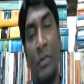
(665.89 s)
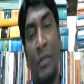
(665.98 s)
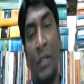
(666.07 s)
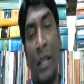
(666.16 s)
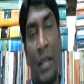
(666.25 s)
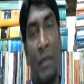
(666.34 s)

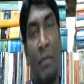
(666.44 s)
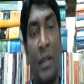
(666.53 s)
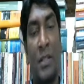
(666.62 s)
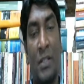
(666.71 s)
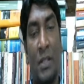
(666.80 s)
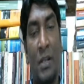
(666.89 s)
again
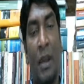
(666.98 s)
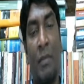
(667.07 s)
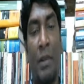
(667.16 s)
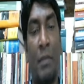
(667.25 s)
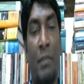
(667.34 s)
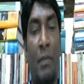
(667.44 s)
minus
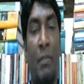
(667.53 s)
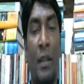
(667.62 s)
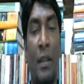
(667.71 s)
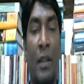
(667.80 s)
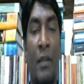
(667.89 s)
lambda pb,